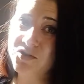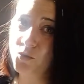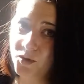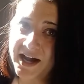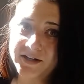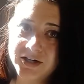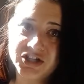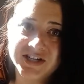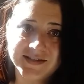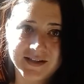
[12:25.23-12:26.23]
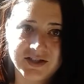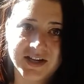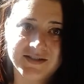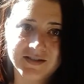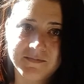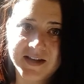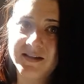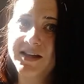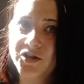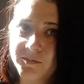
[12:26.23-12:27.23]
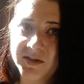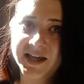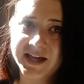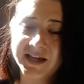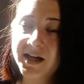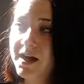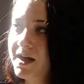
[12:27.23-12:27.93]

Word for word: Your energy suggests to me like you're playing